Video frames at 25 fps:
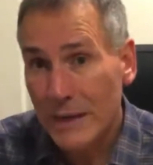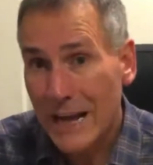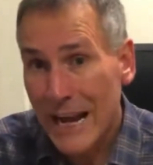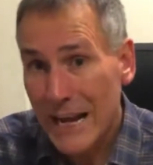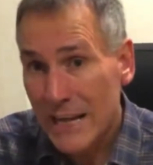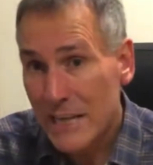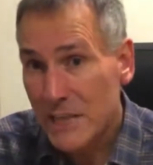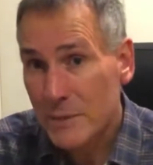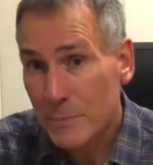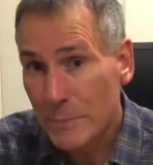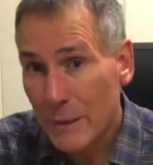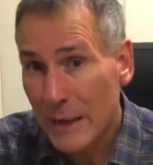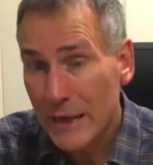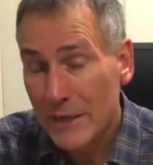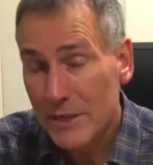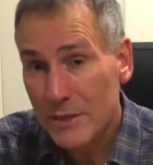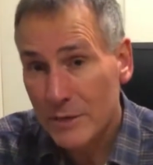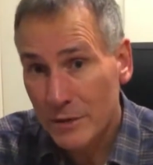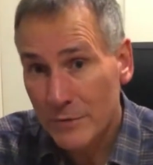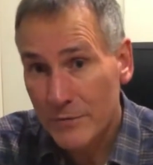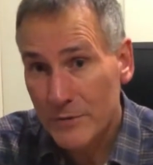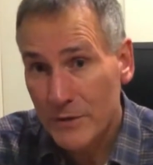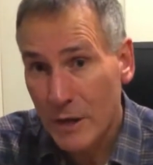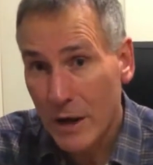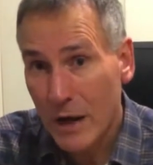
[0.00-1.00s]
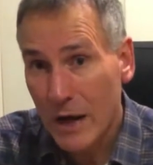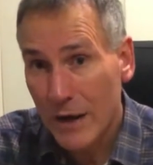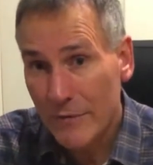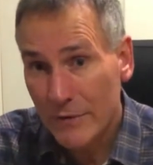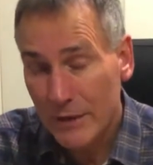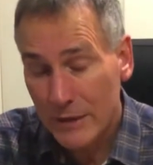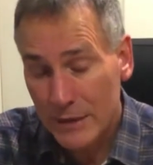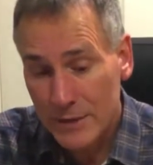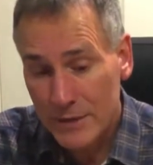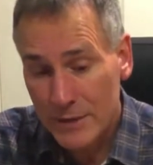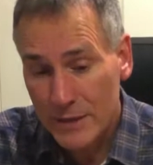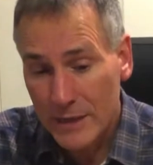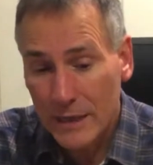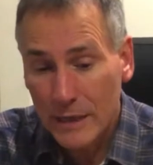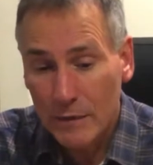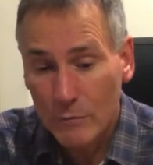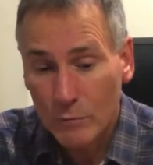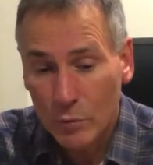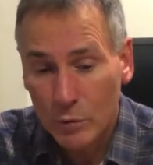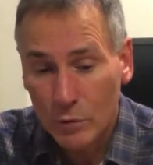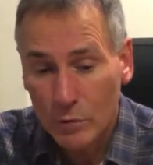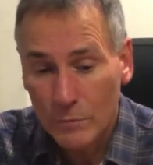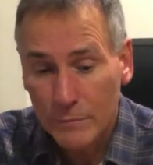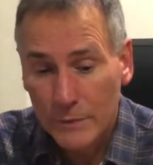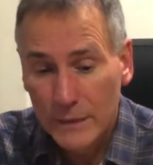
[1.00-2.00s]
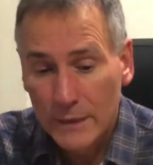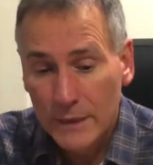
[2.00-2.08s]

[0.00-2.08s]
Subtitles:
aspects of diving, is staying warm.